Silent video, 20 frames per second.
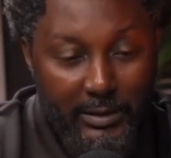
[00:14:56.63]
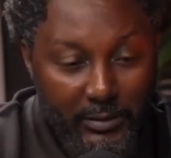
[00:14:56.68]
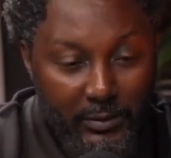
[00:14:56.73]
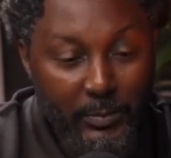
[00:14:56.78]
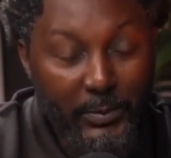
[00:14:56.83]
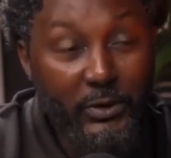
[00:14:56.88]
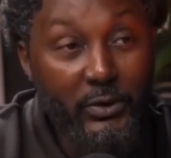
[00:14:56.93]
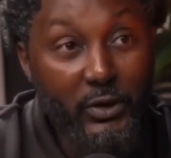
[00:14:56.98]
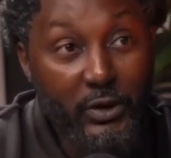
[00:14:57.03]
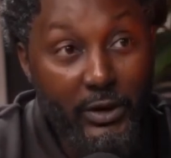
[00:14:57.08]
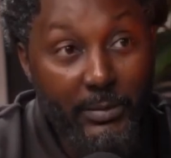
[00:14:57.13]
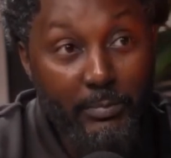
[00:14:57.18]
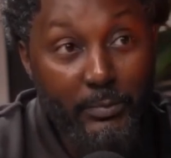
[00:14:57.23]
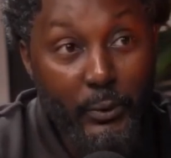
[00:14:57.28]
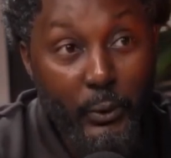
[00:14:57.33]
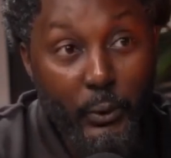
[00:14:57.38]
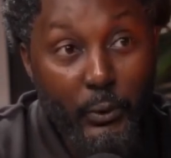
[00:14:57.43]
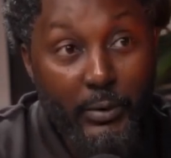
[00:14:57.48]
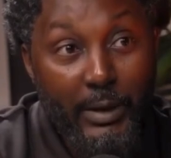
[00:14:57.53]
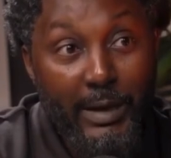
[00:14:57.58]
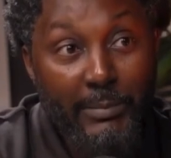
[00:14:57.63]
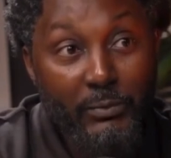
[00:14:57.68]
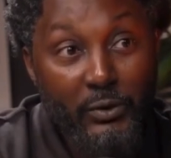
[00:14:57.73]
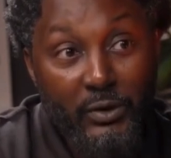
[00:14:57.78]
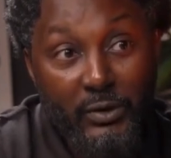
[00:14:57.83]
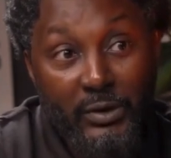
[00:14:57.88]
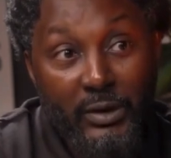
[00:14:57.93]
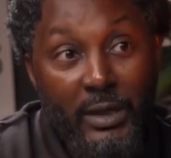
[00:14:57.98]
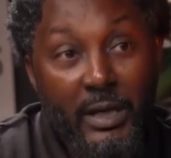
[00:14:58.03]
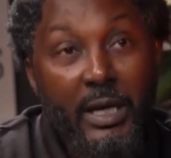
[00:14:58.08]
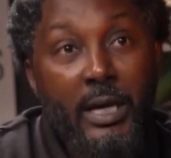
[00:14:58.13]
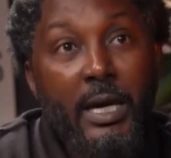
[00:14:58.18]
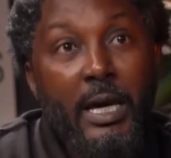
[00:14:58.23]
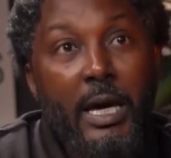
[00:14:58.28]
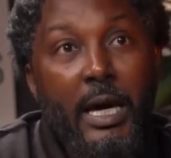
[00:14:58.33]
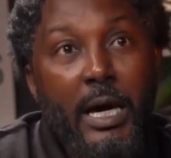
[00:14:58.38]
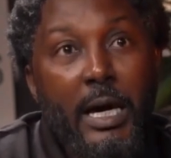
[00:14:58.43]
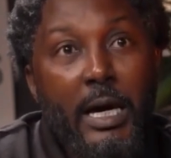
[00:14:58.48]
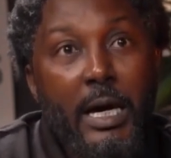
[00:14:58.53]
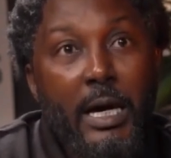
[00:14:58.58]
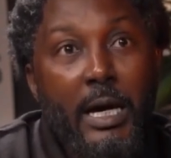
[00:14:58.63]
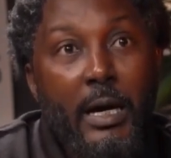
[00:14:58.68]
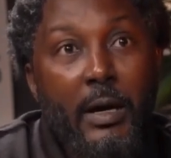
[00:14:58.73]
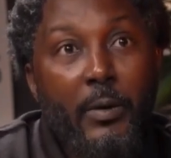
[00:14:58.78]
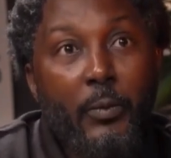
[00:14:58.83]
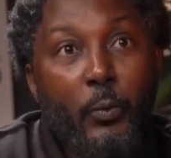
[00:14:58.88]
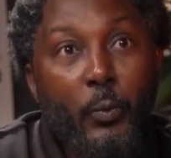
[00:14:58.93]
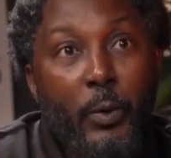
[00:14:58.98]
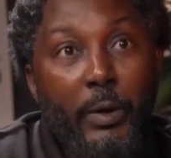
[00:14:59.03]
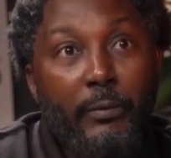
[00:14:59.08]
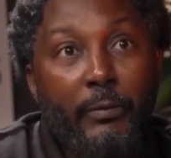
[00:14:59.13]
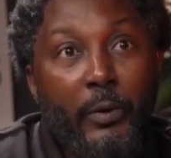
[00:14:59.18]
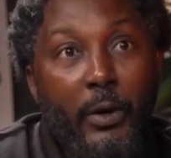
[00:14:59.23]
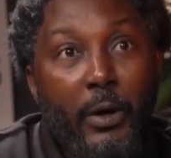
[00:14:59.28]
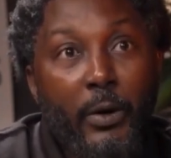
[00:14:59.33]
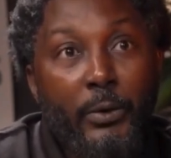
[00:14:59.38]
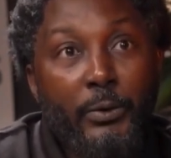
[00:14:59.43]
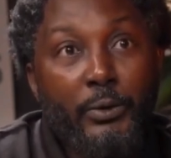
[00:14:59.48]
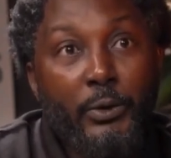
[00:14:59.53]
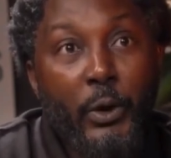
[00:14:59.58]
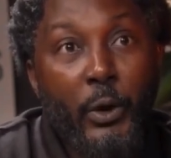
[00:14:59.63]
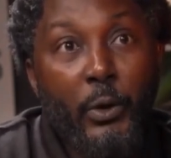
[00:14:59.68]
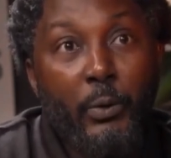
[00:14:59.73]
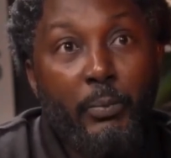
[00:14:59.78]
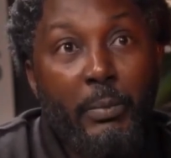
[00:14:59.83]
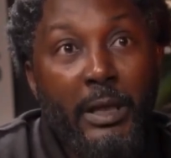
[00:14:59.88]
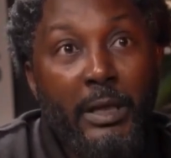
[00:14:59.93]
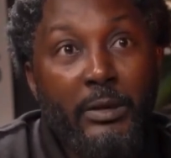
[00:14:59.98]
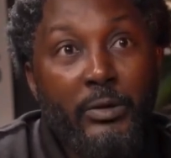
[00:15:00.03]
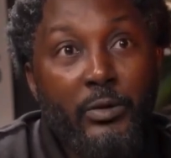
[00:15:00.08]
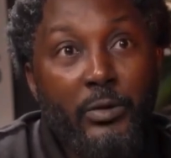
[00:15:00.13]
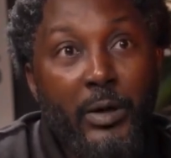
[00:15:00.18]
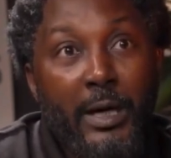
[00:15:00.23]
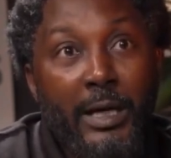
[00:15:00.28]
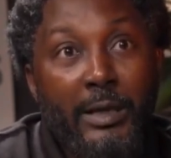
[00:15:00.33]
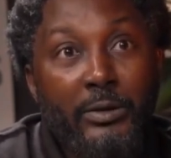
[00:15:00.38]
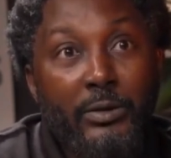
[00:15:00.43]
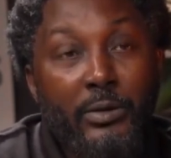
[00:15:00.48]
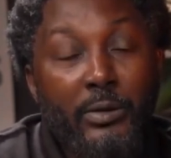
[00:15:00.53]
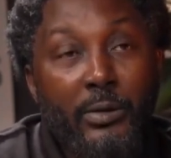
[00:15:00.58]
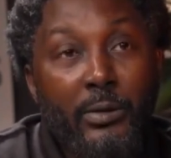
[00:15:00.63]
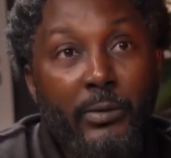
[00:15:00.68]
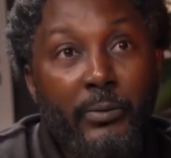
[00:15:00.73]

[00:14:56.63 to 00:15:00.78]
sponsorship programs. We've also been trying